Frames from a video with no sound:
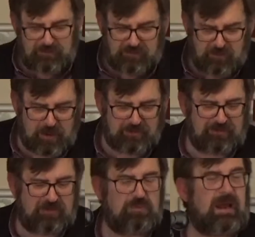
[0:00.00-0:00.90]
So what
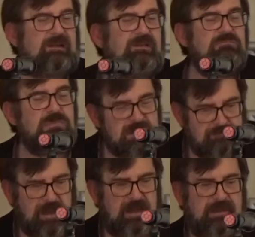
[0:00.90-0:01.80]
does the writer mean
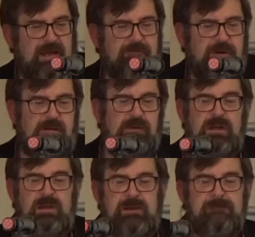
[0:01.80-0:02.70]
by that? Well,
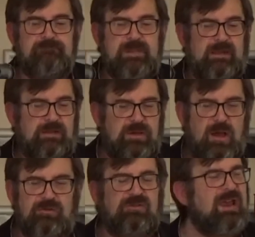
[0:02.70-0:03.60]

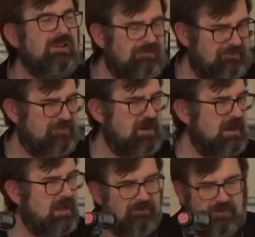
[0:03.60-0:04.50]
God's history
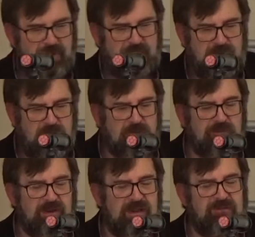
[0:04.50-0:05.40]
of good
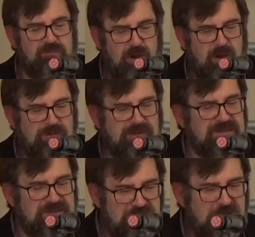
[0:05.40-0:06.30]
news is what
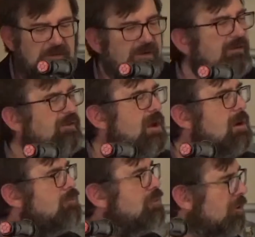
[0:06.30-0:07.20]
is known as
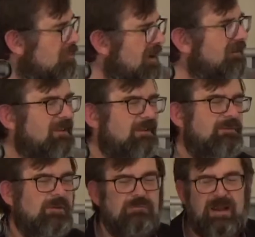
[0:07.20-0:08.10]

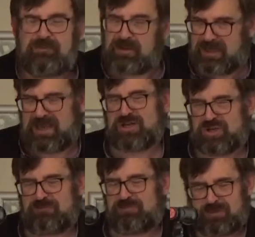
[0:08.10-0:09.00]
progressive
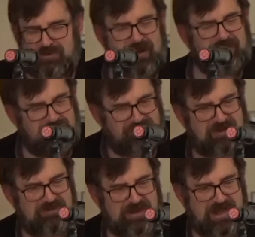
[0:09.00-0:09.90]
revelation. Progressive
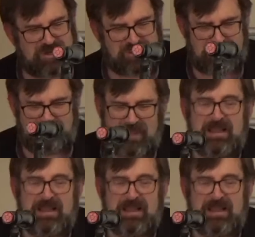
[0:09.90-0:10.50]
revelation.